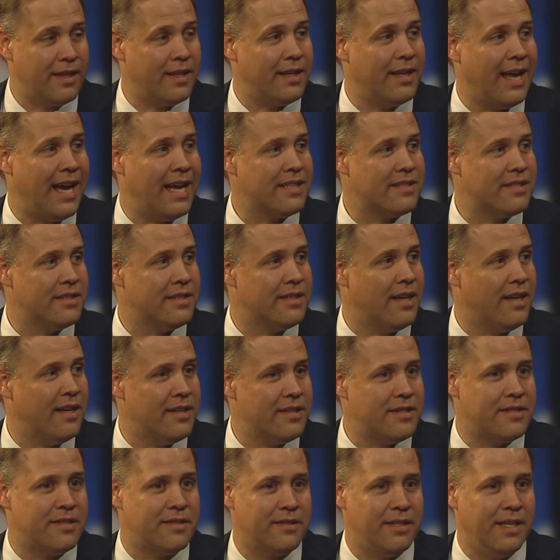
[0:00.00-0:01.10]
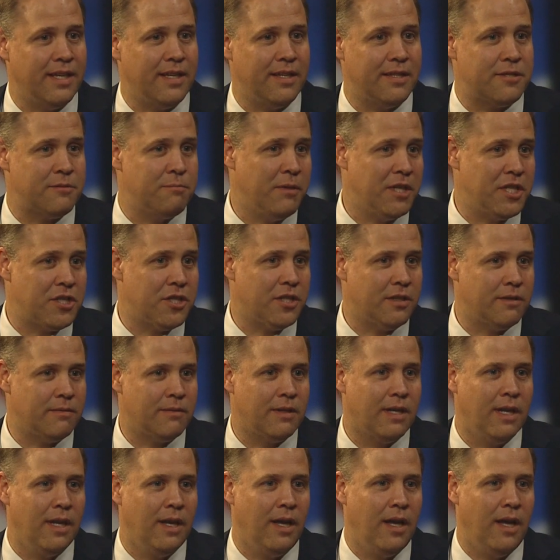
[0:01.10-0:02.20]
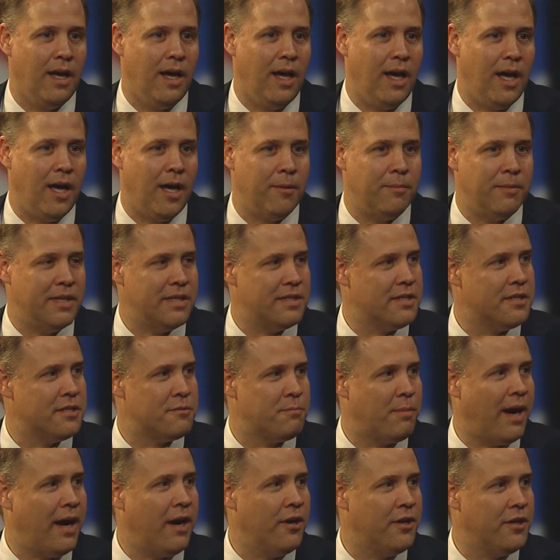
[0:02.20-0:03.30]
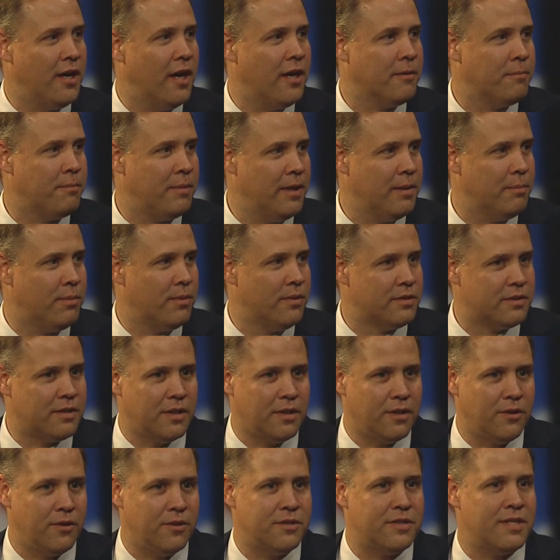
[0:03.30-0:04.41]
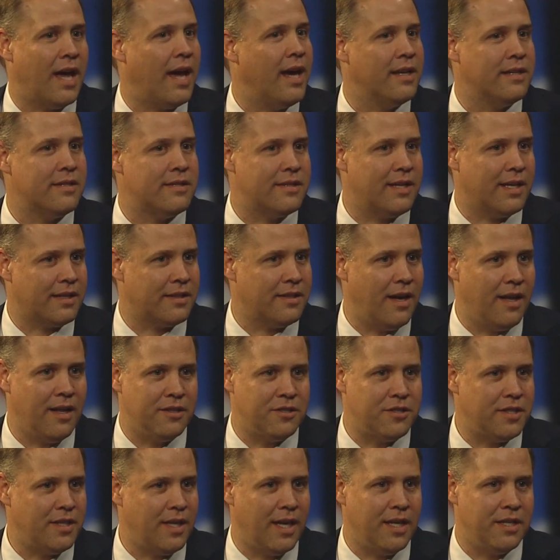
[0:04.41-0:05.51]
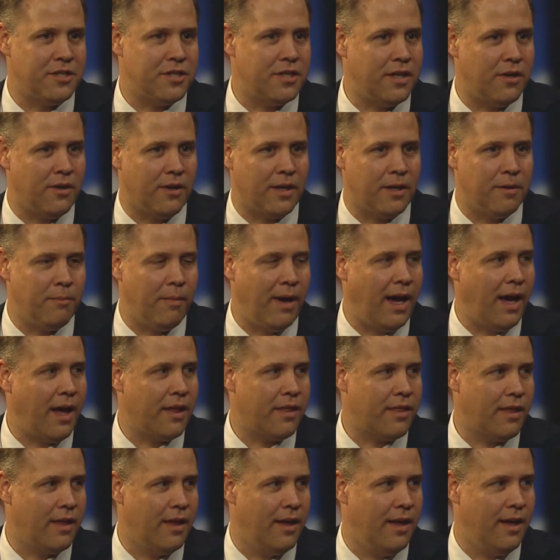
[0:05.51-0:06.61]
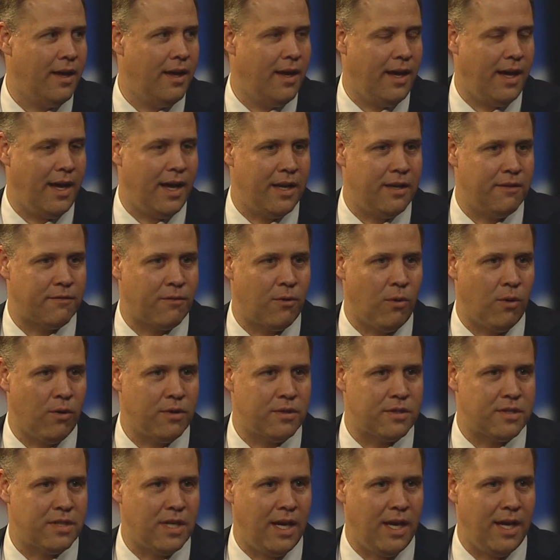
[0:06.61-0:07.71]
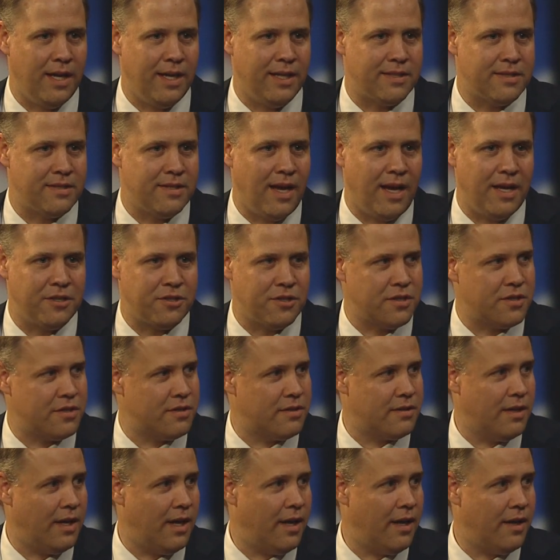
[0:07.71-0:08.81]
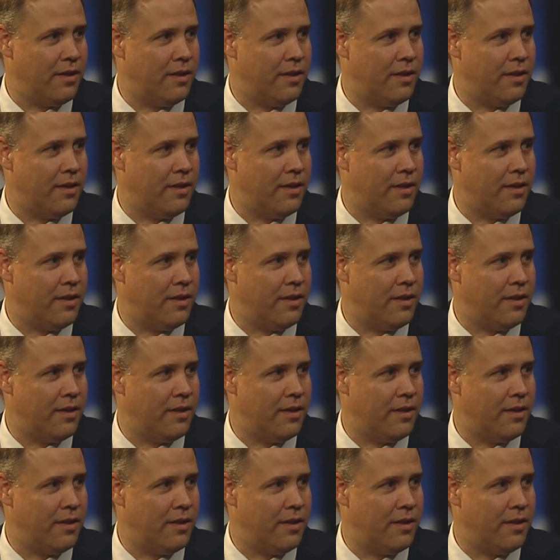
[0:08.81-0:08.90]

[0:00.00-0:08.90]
that NASA does in its mission um, is inspire young people to learn science, technology, engineering, and math. And of course, uh, it's not just uh,